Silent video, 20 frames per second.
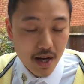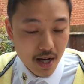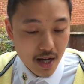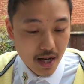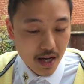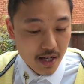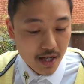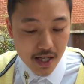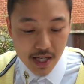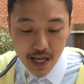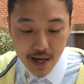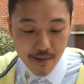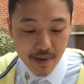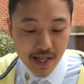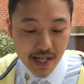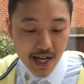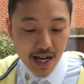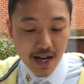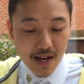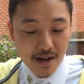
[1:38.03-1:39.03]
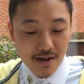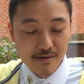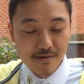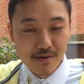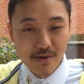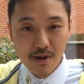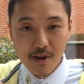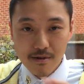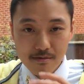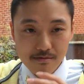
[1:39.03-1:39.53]
Uh, she sat me
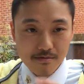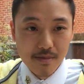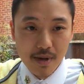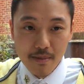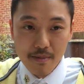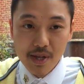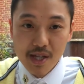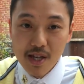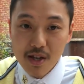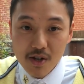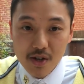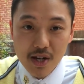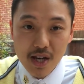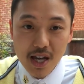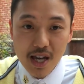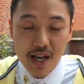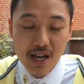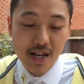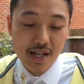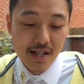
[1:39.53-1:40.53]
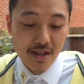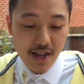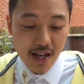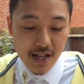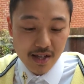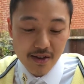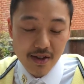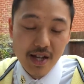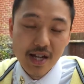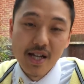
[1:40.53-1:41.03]
down, got my positioning and
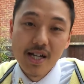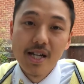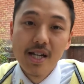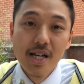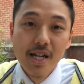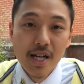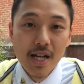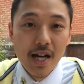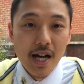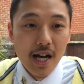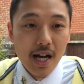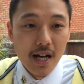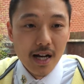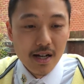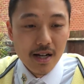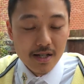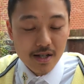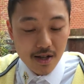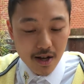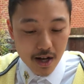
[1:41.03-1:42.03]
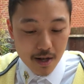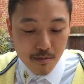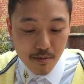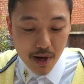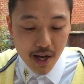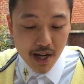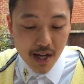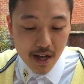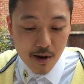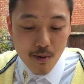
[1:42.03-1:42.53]
things like that, uh, started
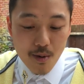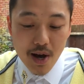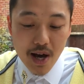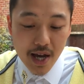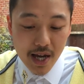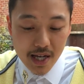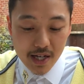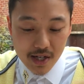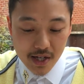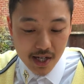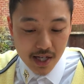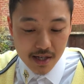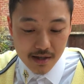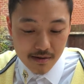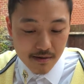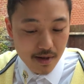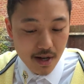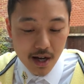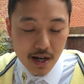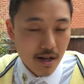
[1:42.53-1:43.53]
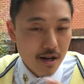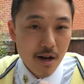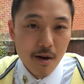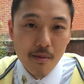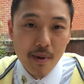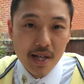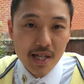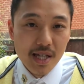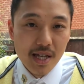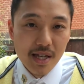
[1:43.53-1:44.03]
plucking away and she's kind of
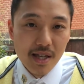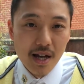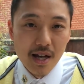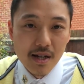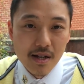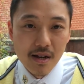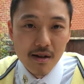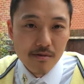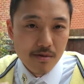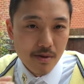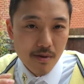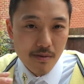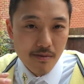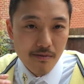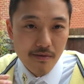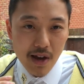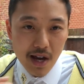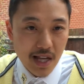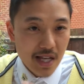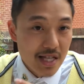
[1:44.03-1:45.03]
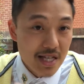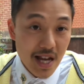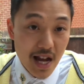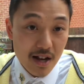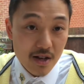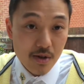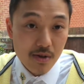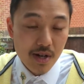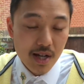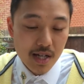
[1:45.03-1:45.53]
commented that I was fairly
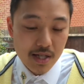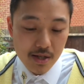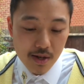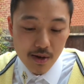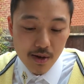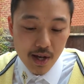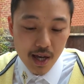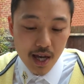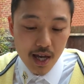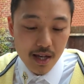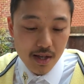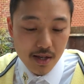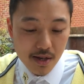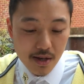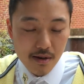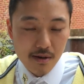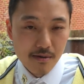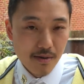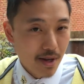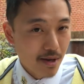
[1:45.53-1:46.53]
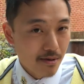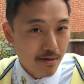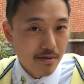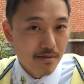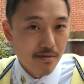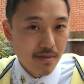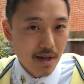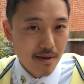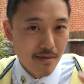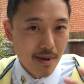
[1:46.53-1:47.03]
natural at doing it so that,
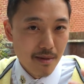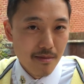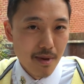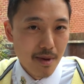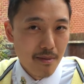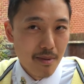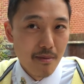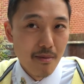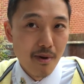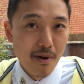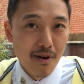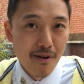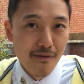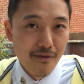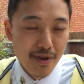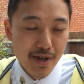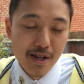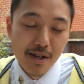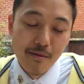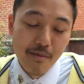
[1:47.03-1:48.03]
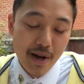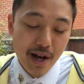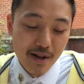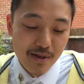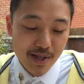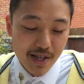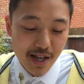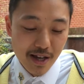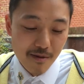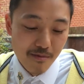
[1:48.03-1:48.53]
that made me a bit more confident
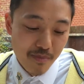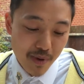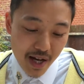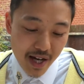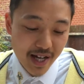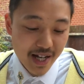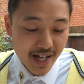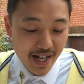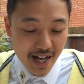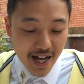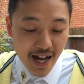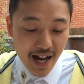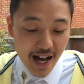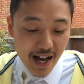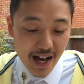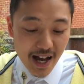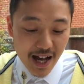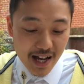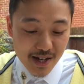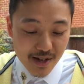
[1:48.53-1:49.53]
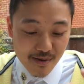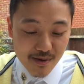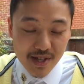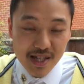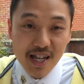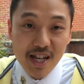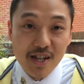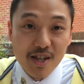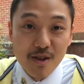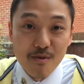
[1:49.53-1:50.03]
about it but uh, as she
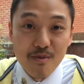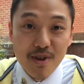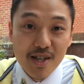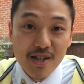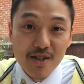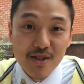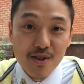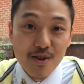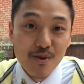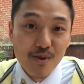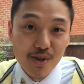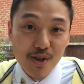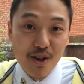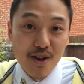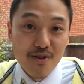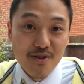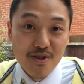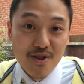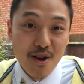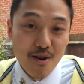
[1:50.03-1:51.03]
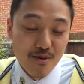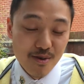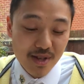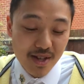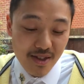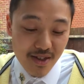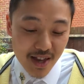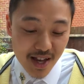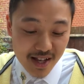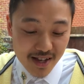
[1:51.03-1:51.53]
was teaching me to do certain
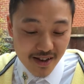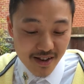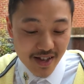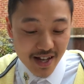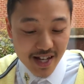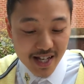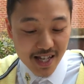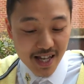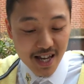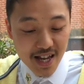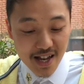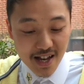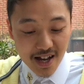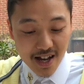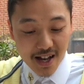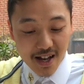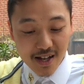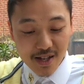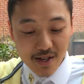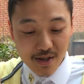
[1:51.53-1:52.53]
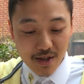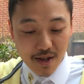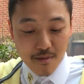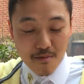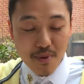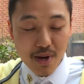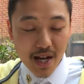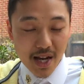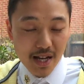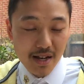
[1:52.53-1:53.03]
notes and things like that uh,
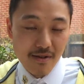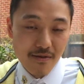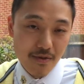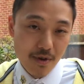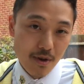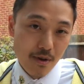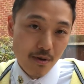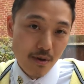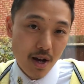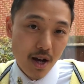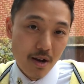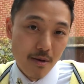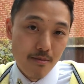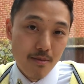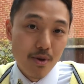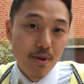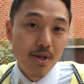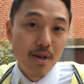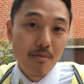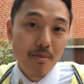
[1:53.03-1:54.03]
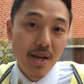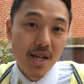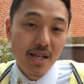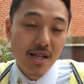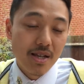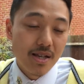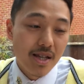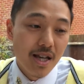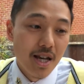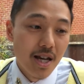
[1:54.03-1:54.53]
and played a few kind of music
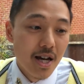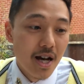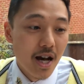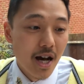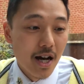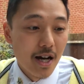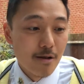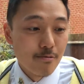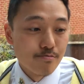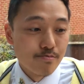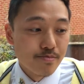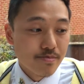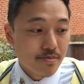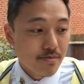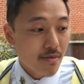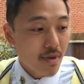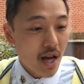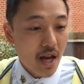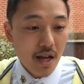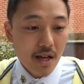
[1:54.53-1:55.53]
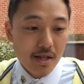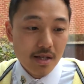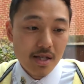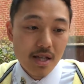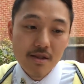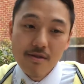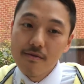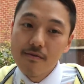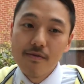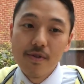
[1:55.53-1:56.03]
pieces um, it
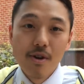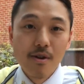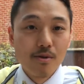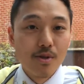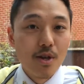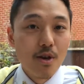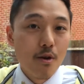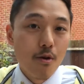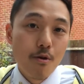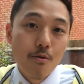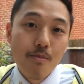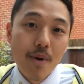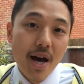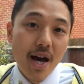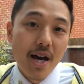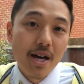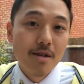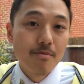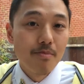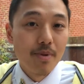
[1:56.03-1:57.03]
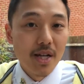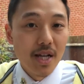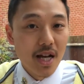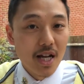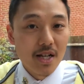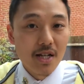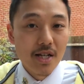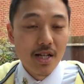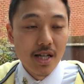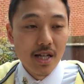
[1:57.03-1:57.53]
didn't feel too bad but
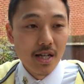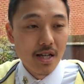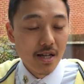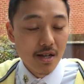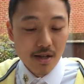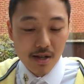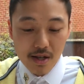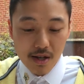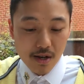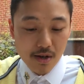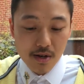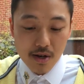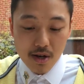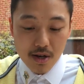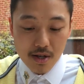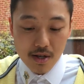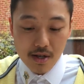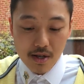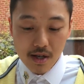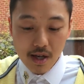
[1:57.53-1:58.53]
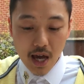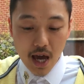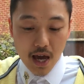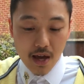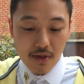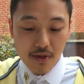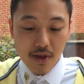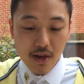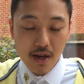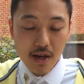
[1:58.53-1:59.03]
actually it's, it's just
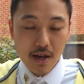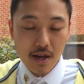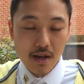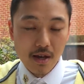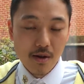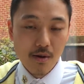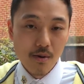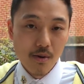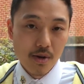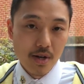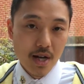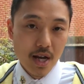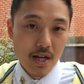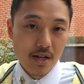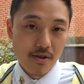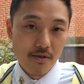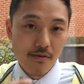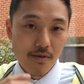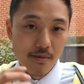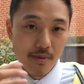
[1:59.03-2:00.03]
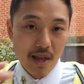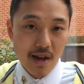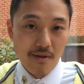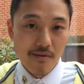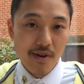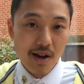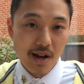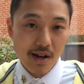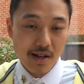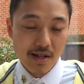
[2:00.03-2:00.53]
getting the coordination from
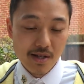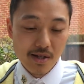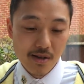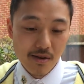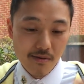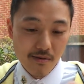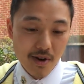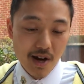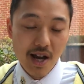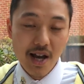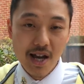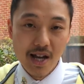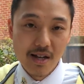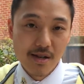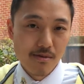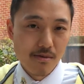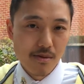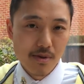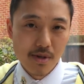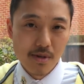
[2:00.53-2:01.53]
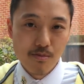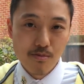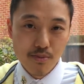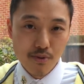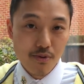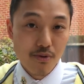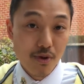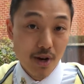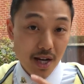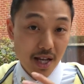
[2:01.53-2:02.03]
left hand to right hand was
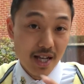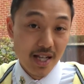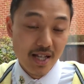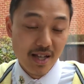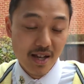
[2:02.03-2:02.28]
pretty